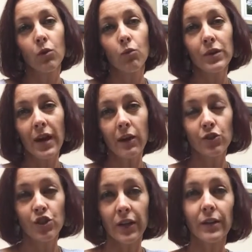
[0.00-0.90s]

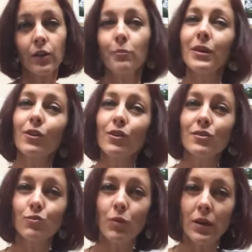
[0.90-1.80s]
without gender,
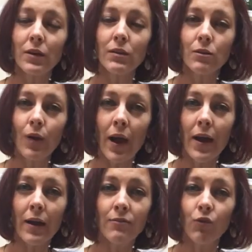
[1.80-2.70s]
because we do
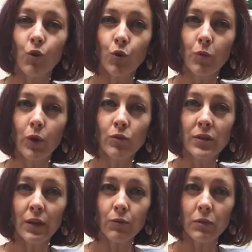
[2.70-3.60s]
have
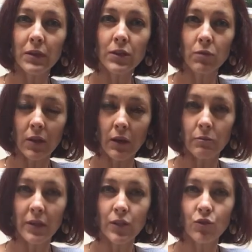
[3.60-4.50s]
hormones that are released with
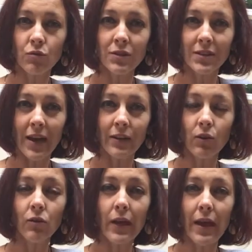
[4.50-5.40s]
our menstrual
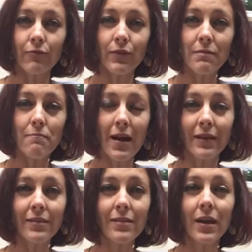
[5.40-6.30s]
cycle every
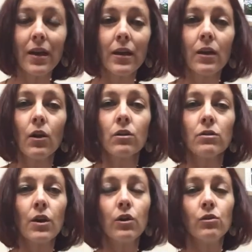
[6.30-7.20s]
month,
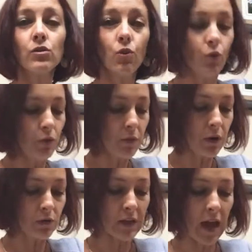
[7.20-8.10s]
those
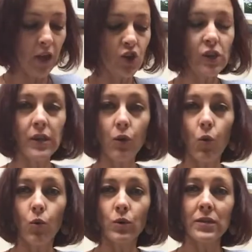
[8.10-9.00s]
hormones actually
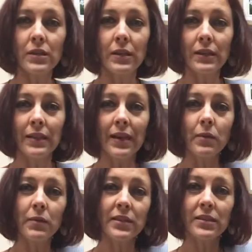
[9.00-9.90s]
cause the
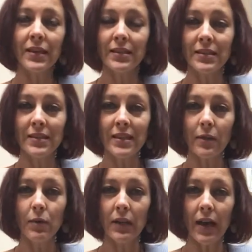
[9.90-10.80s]
ligaments that
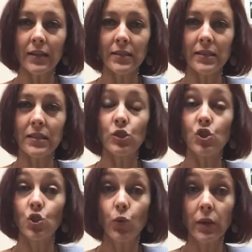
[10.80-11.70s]
stabilize these
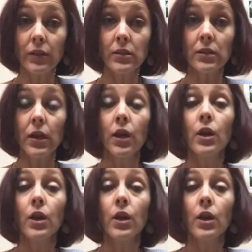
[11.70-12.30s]
joints